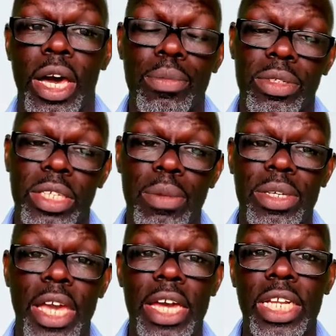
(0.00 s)
Same
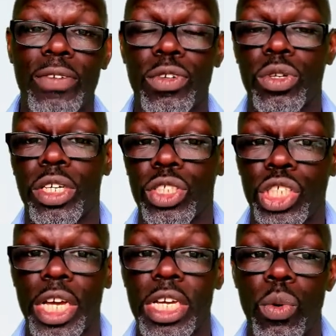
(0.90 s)
again, if you look at
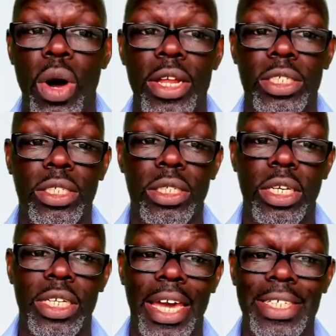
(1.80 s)
chi where it's
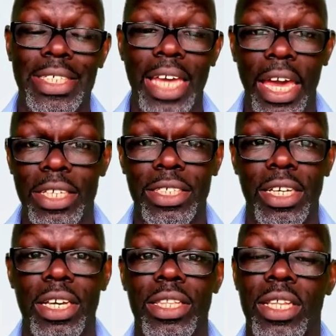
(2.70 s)
in excess,
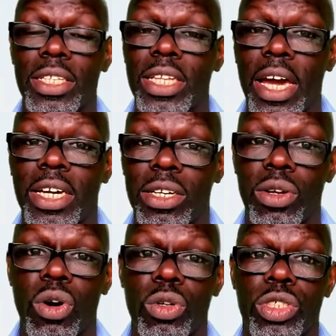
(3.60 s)
then that can
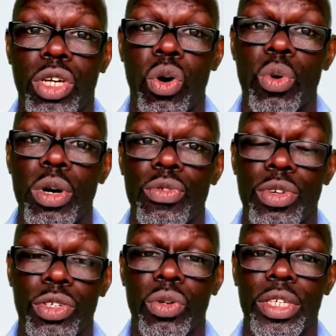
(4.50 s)
also
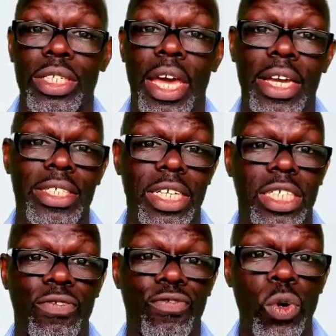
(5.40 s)
result in
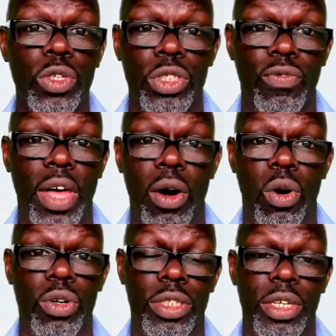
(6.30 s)
excessive function of that
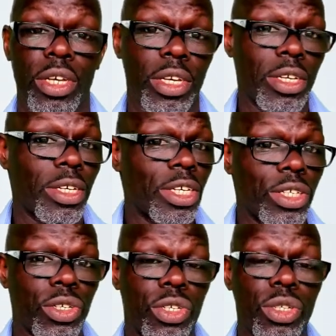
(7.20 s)
organ.
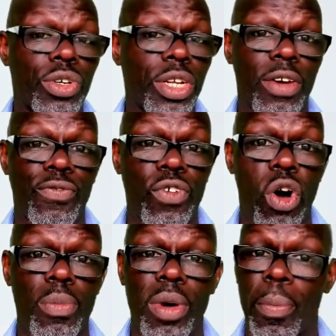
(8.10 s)
You can look at it
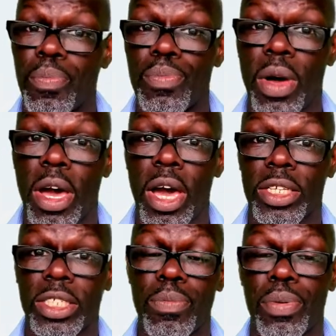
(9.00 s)
from a
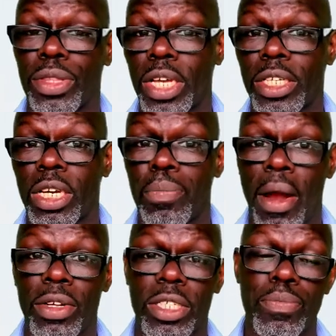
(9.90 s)
sympathetic,
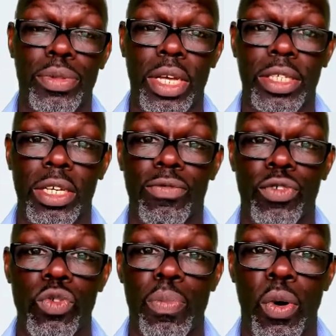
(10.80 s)
parasympathetic
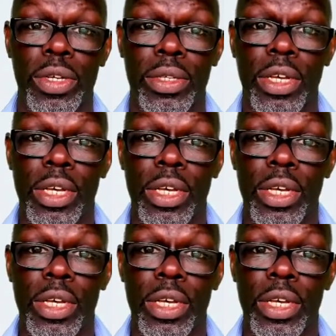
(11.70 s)
viewpoint.